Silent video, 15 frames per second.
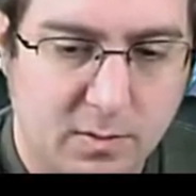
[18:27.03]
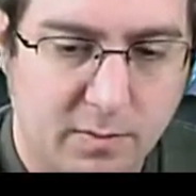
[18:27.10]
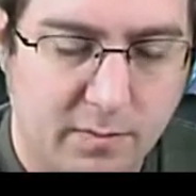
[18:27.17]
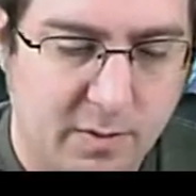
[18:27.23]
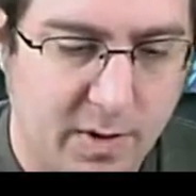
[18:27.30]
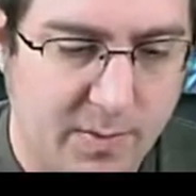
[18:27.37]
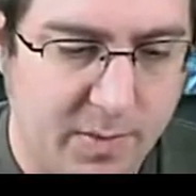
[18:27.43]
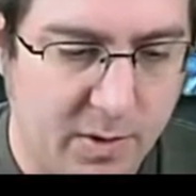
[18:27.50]

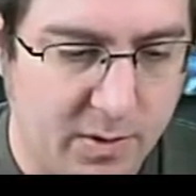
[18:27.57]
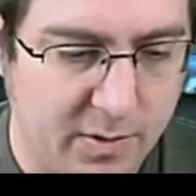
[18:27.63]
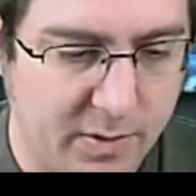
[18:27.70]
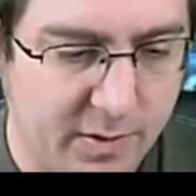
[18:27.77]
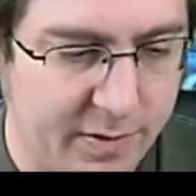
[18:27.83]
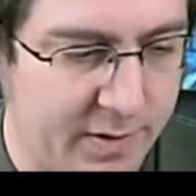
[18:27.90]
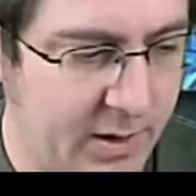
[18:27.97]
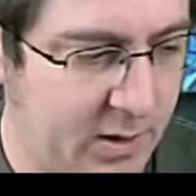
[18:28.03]
rapier in the
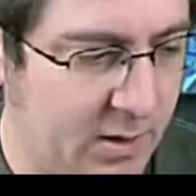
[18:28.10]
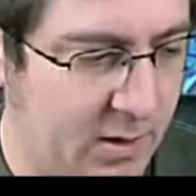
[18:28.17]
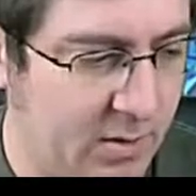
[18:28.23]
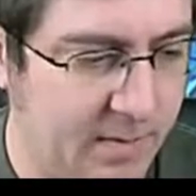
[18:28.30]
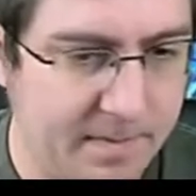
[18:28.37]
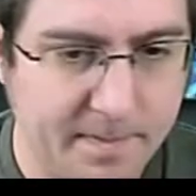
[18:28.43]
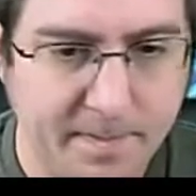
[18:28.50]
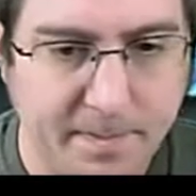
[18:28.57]
theater
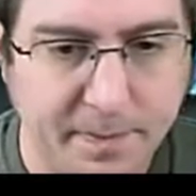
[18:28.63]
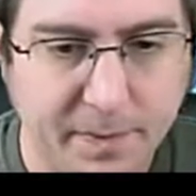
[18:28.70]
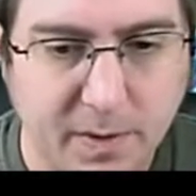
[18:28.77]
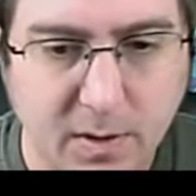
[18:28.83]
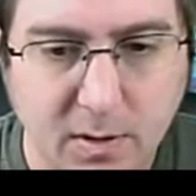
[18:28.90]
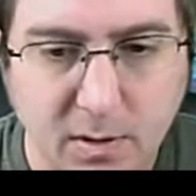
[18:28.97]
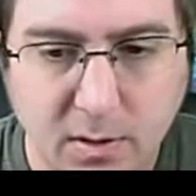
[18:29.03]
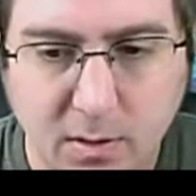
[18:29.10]

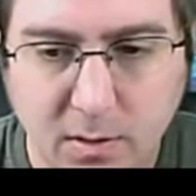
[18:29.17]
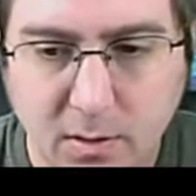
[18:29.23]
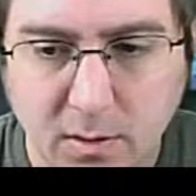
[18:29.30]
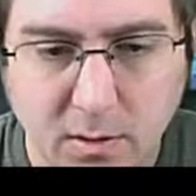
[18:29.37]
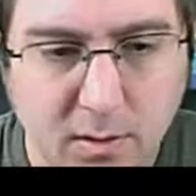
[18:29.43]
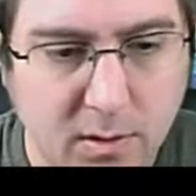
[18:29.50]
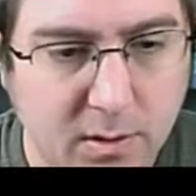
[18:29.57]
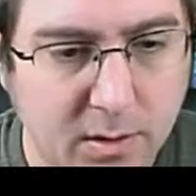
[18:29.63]

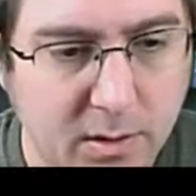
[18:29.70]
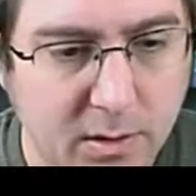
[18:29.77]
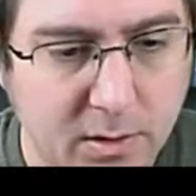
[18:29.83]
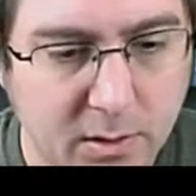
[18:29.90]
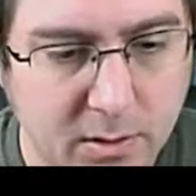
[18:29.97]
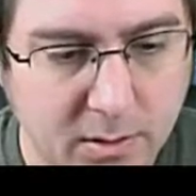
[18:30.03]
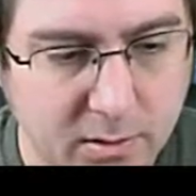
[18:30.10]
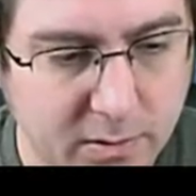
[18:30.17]

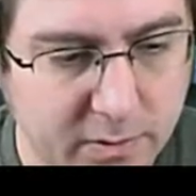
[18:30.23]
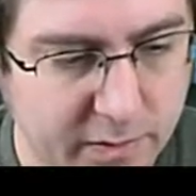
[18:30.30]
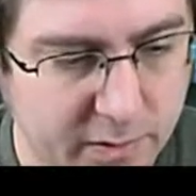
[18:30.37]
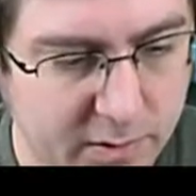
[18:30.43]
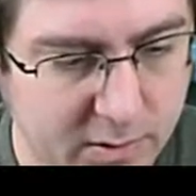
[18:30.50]
and